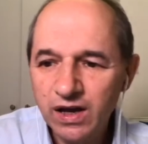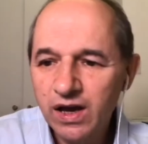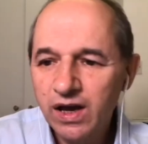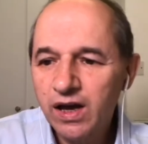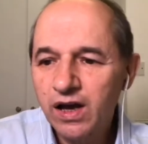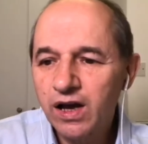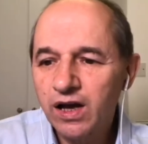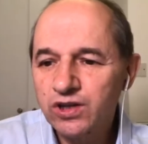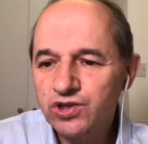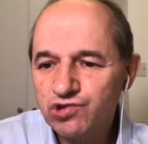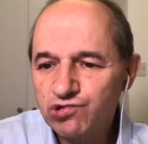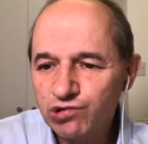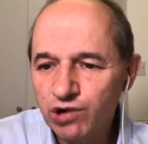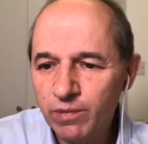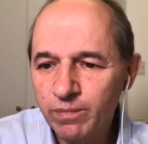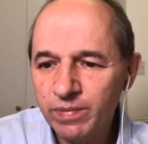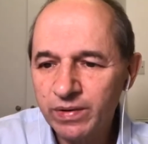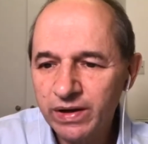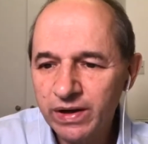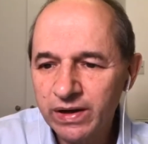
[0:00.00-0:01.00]
a
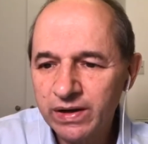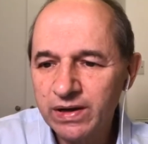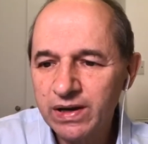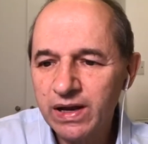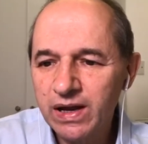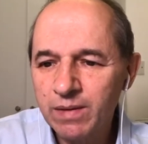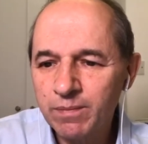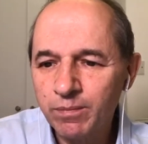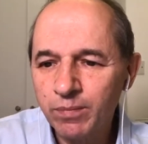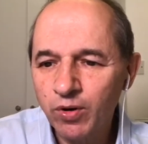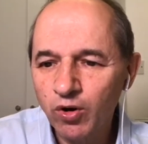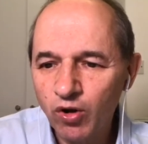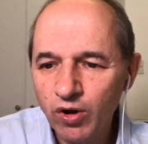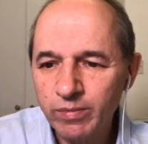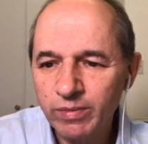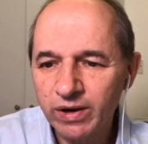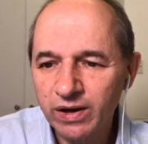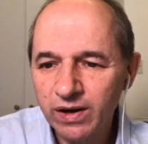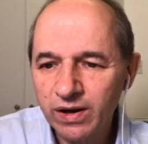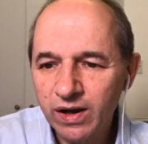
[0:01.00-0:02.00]
drop in
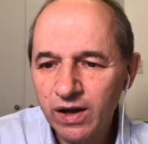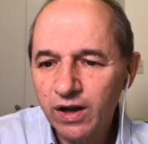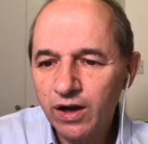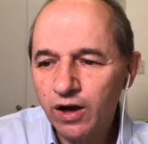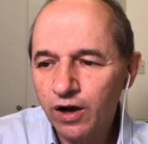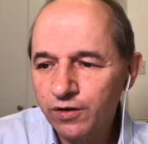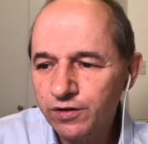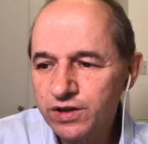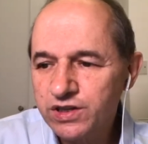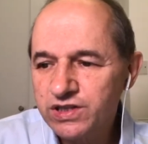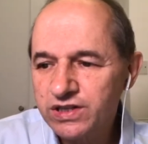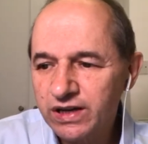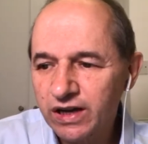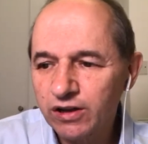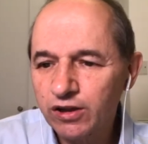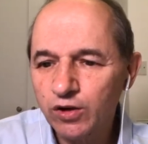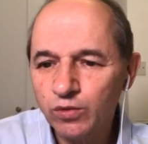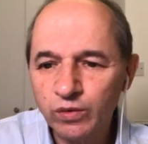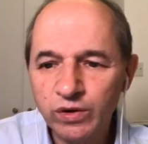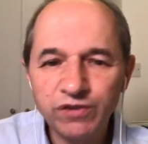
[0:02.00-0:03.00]
employment on the scale
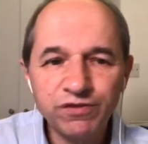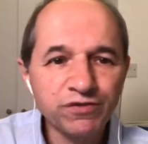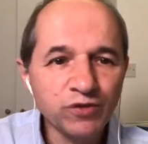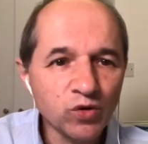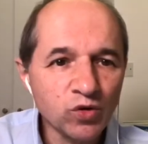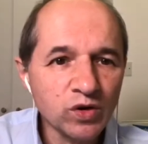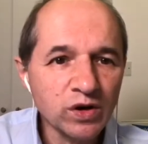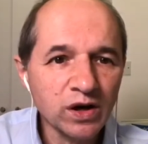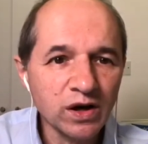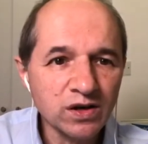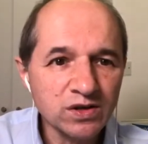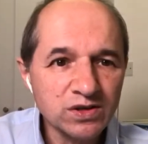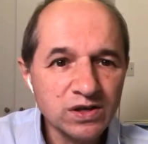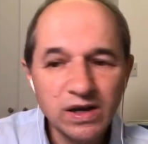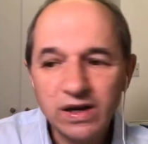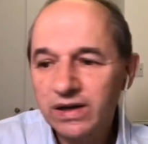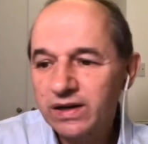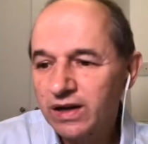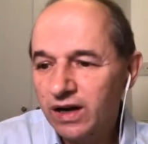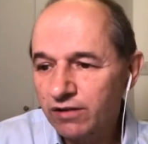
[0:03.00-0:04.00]
that we forecast.
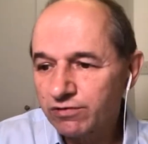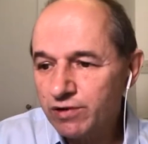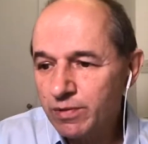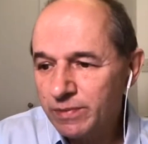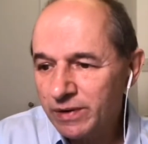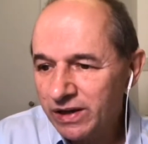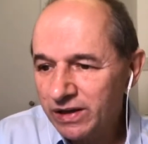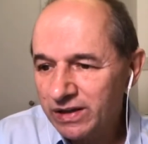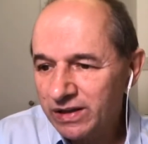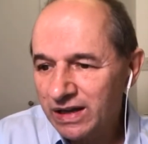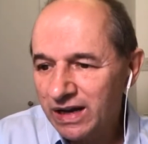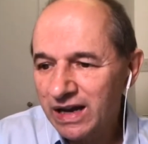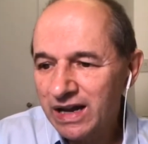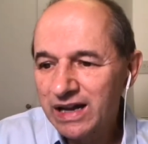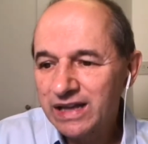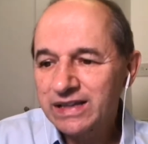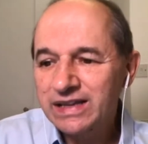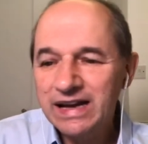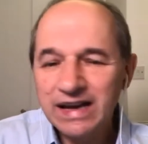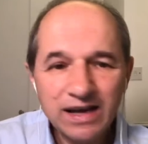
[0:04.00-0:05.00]
I'll repeat that.
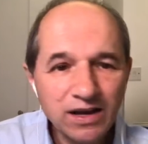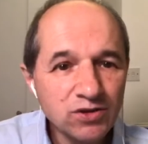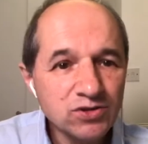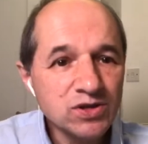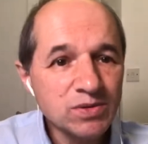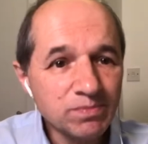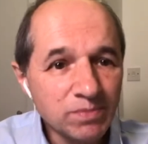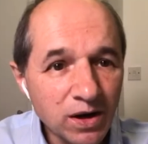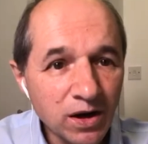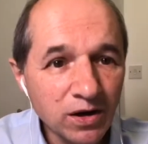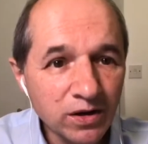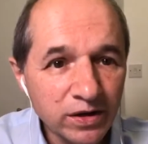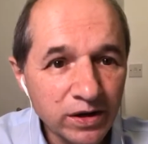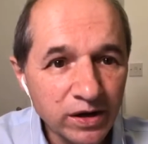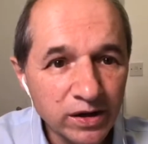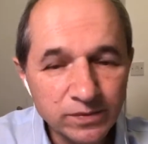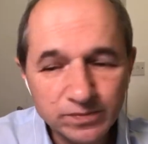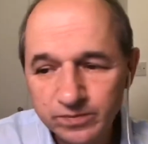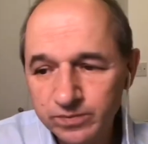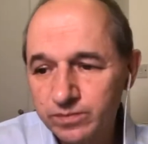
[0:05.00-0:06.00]
The housing
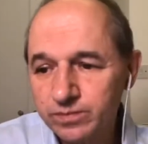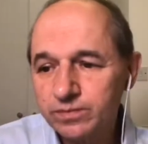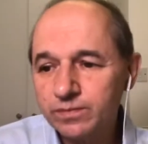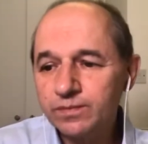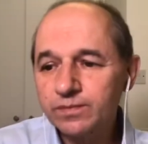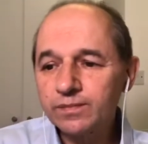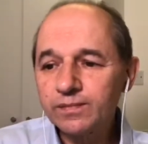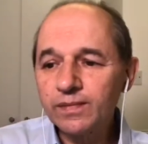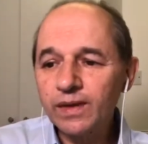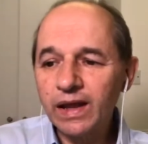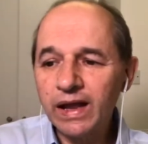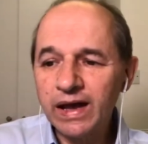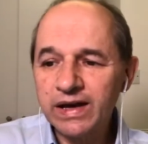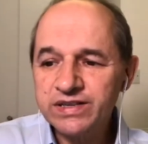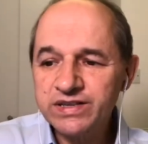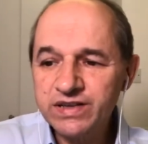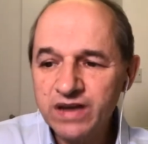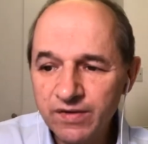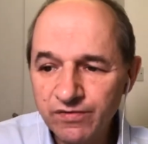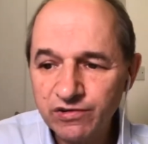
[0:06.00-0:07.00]
market has
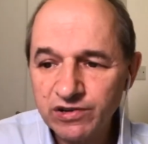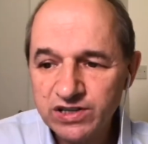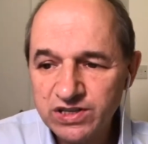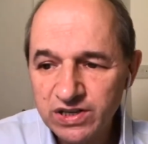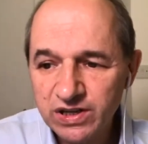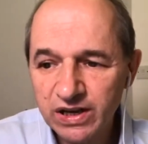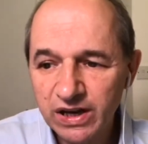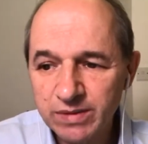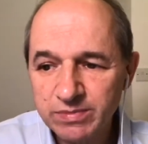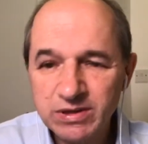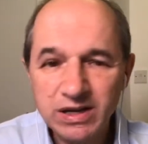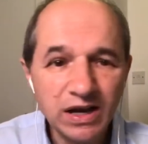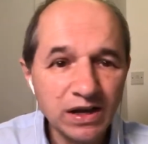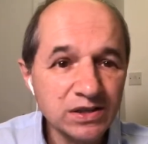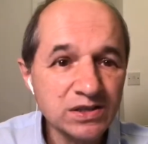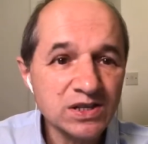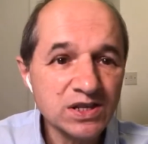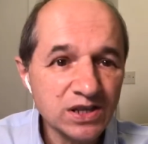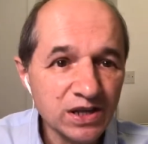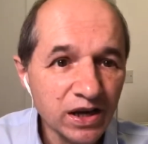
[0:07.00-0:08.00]
never escaped
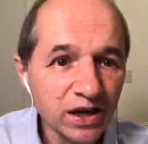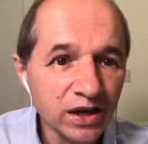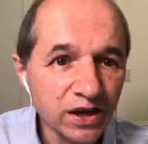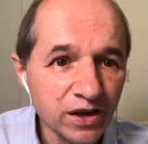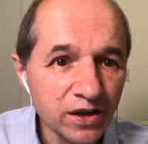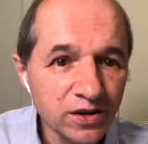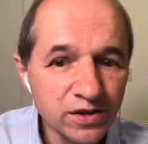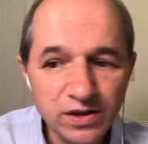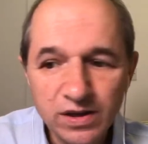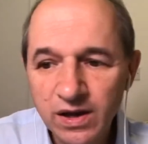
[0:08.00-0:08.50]
unscathed